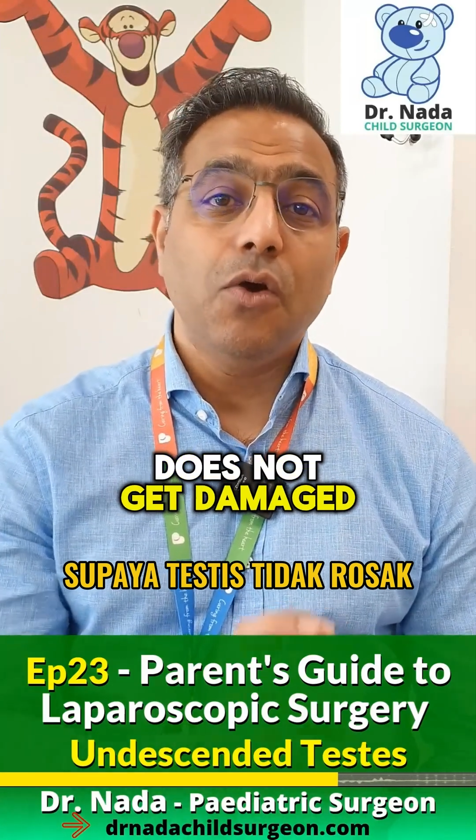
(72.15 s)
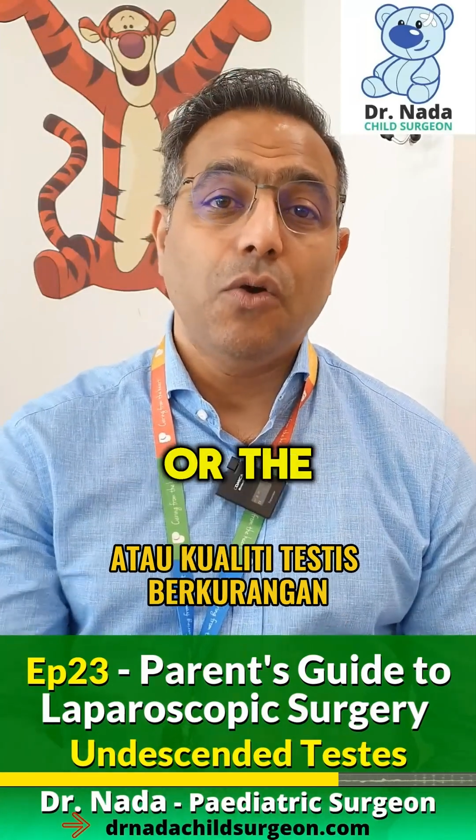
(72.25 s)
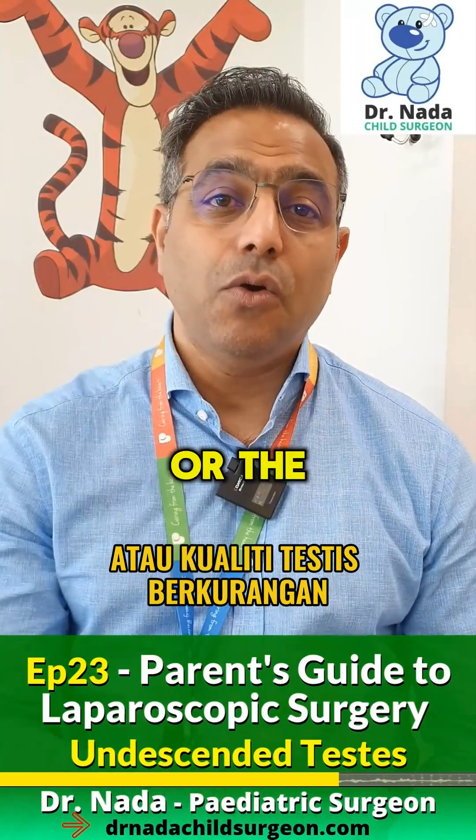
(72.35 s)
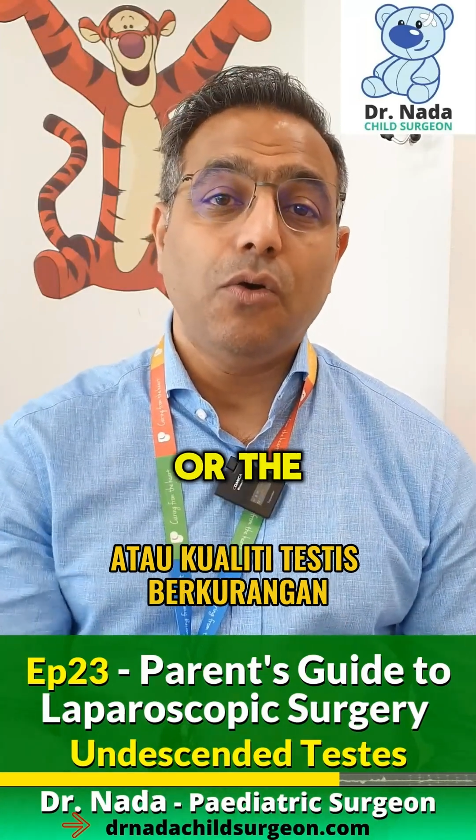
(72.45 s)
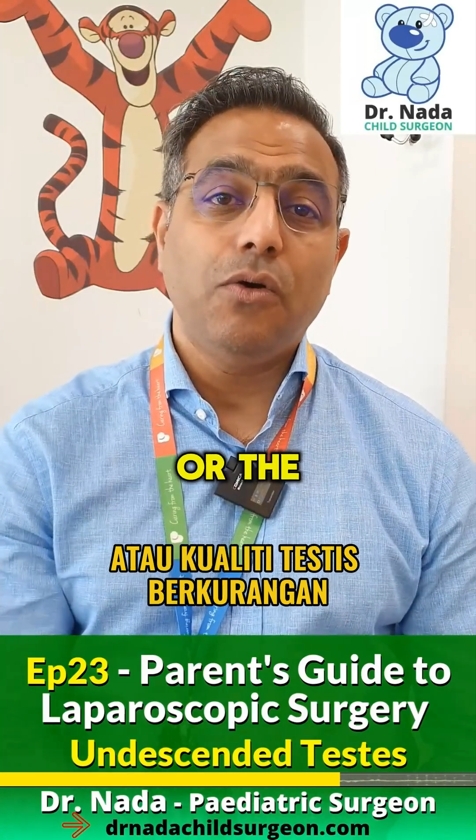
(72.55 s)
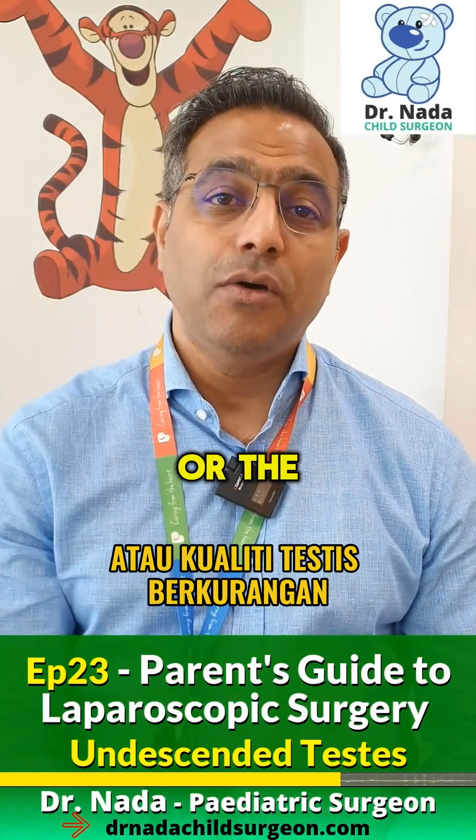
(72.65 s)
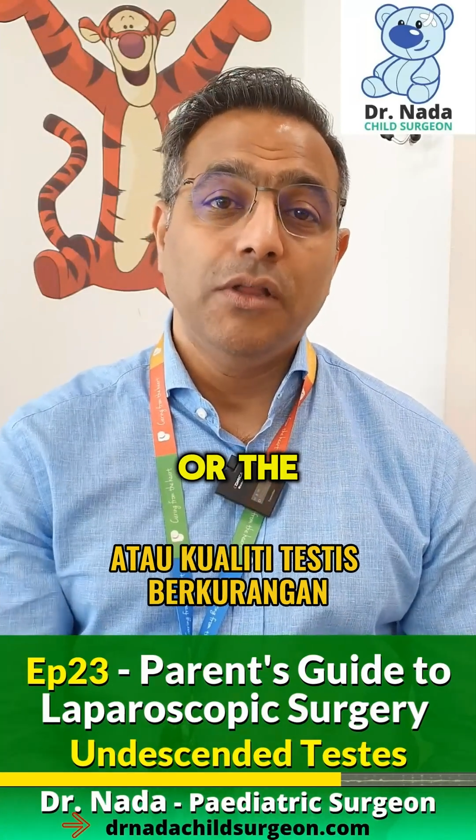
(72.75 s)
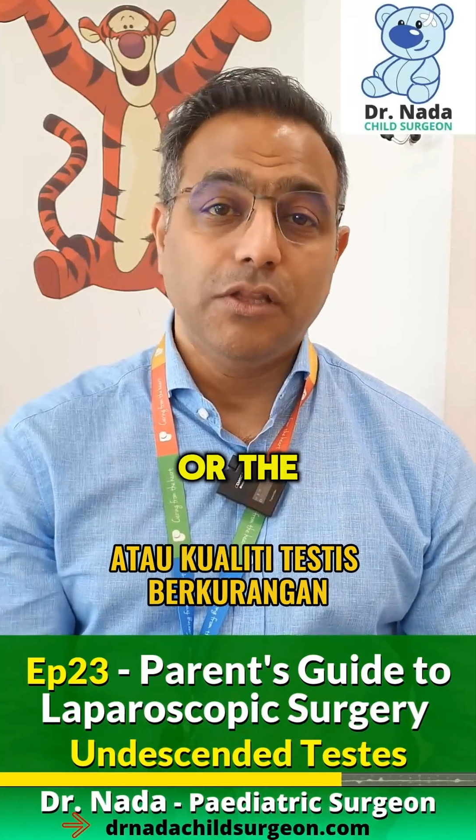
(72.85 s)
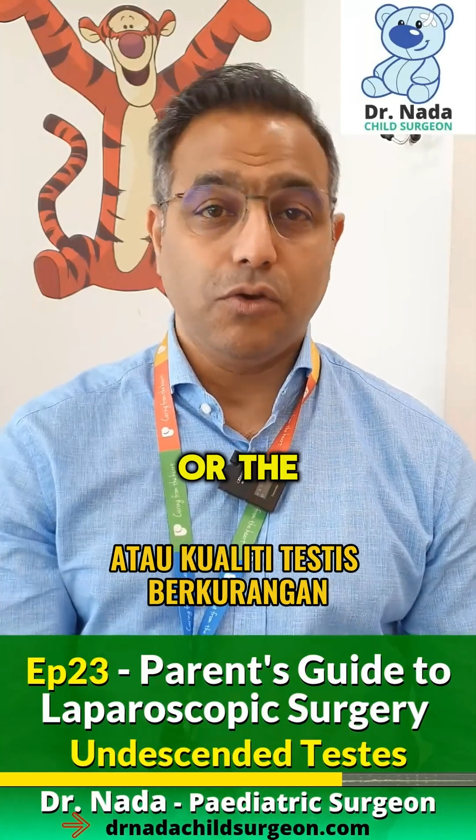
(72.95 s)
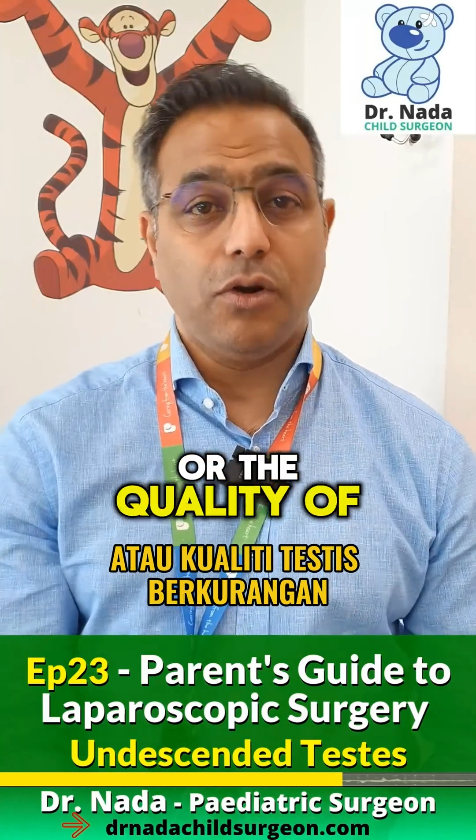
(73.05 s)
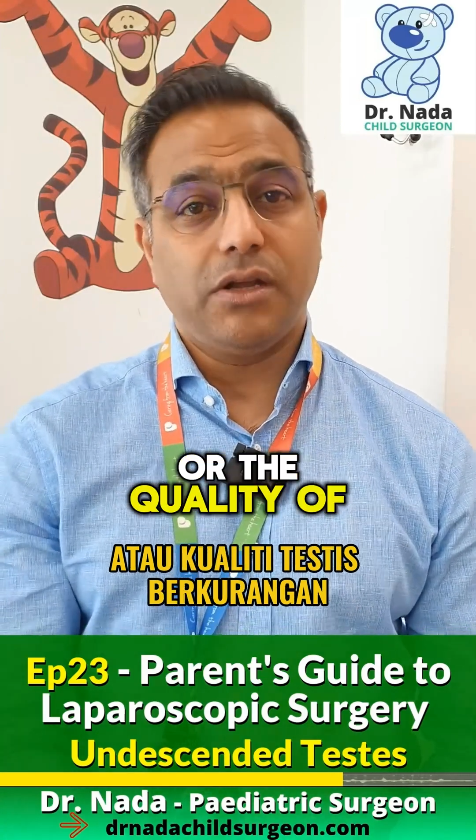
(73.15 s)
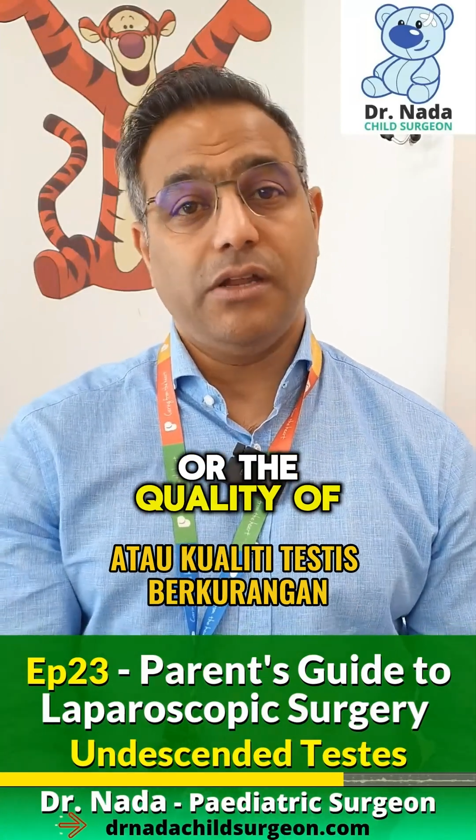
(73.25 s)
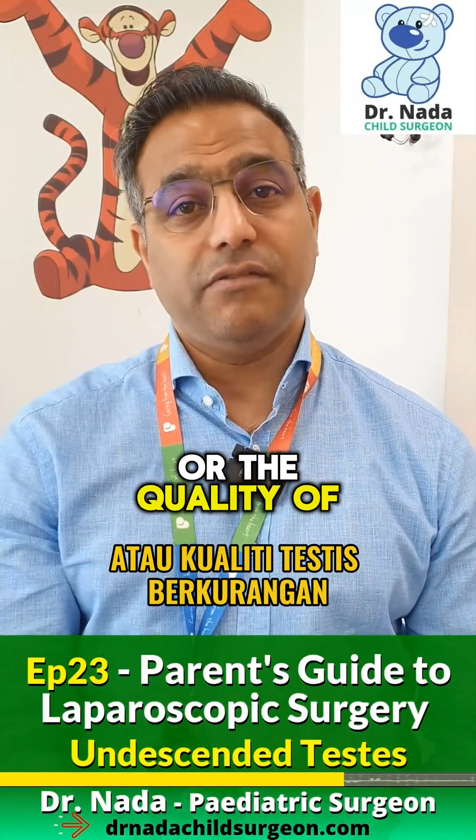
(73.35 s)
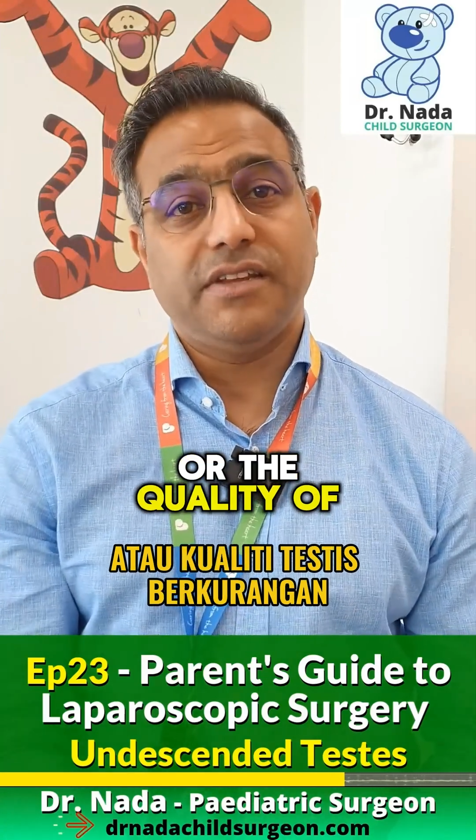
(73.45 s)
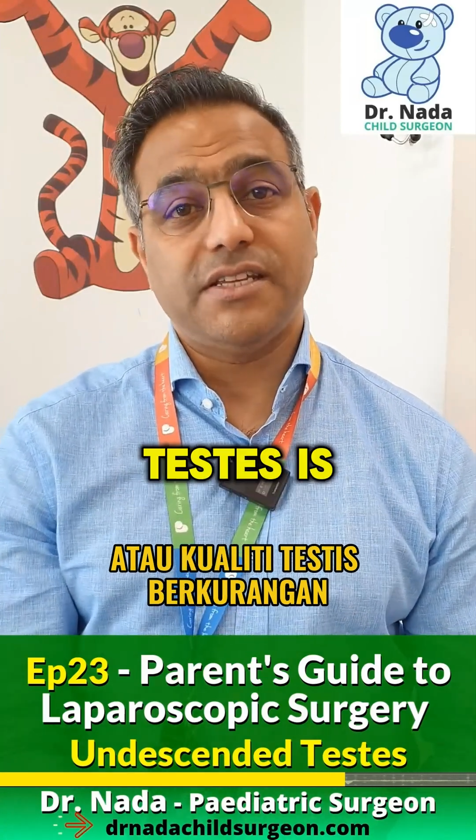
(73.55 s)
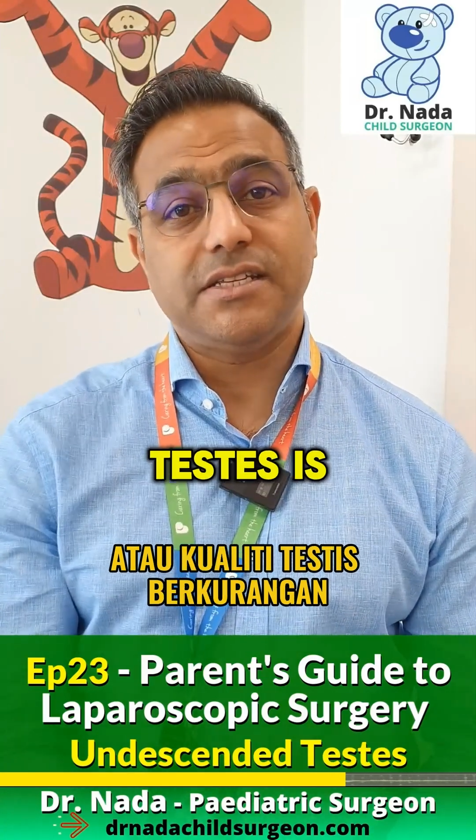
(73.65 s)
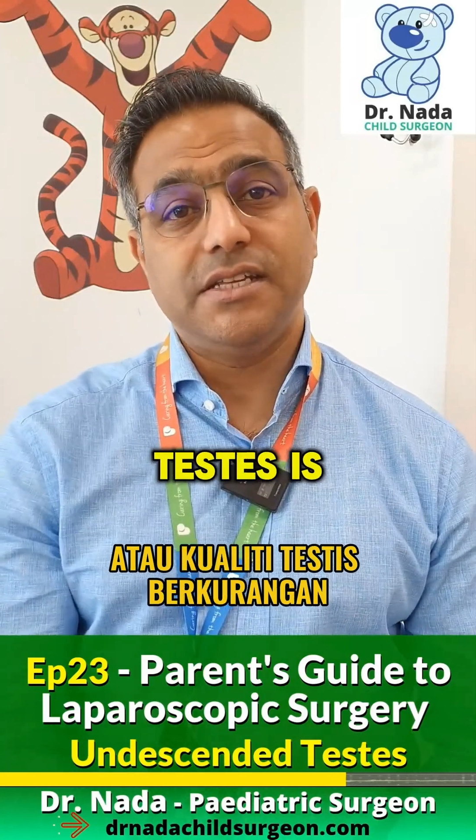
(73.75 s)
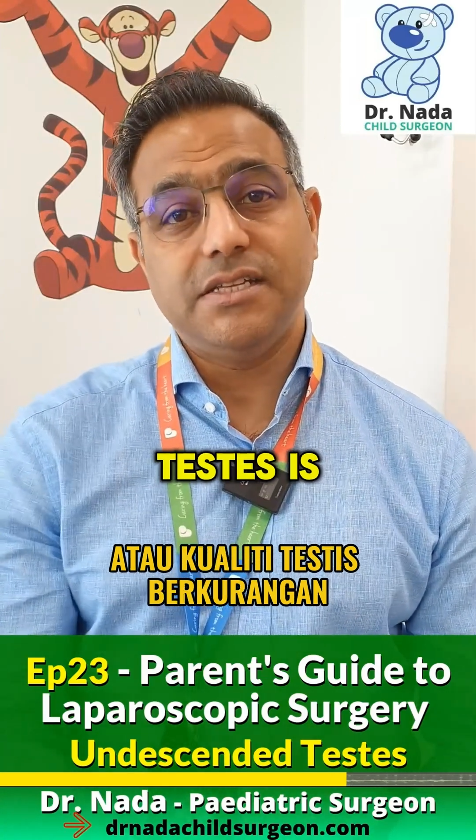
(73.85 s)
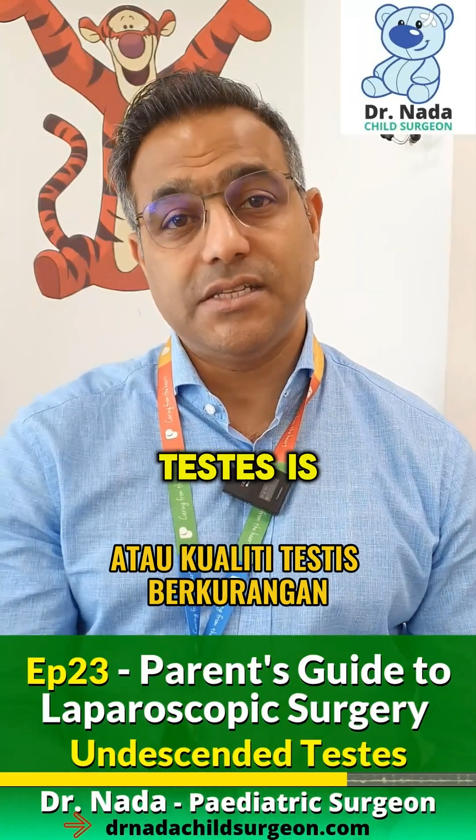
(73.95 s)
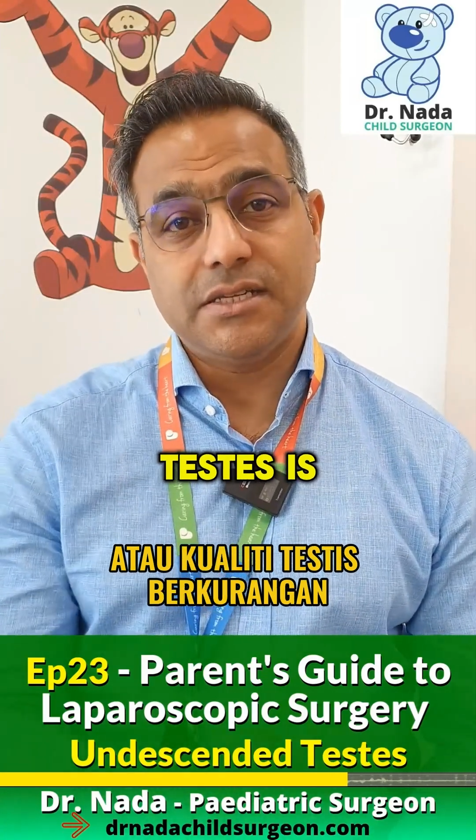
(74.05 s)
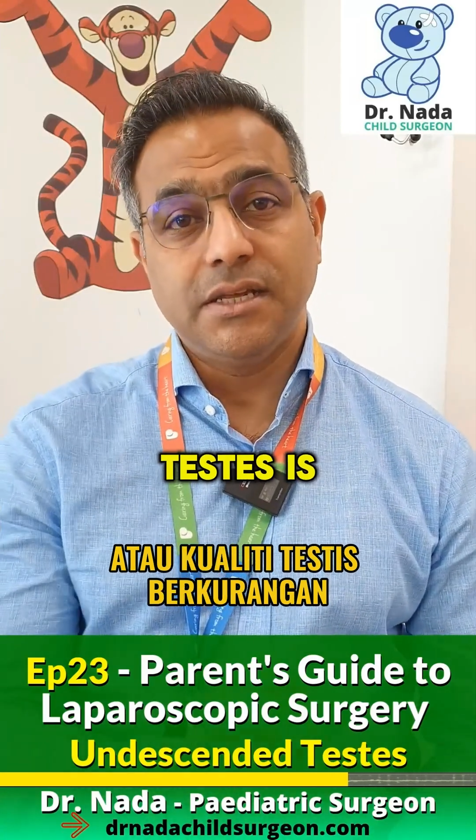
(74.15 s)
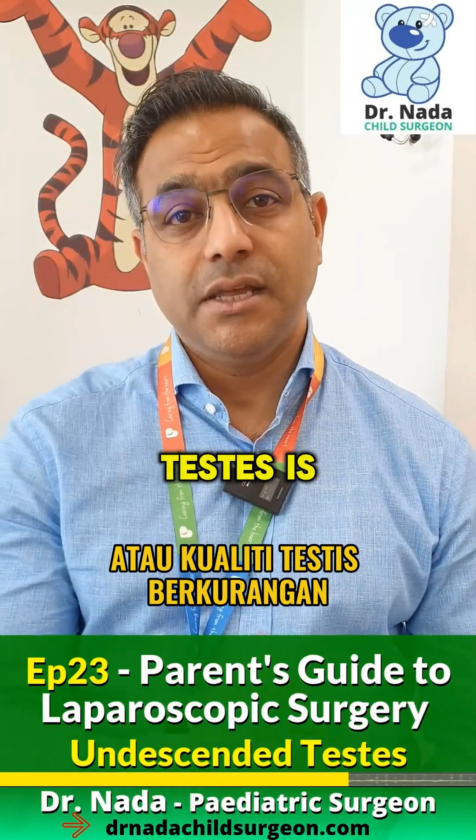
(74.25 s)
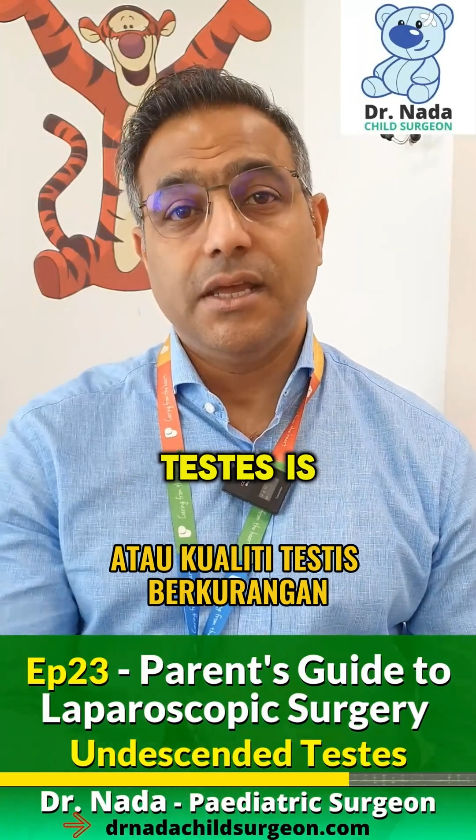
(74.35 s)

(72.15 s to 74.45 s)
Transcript: or the quality of testes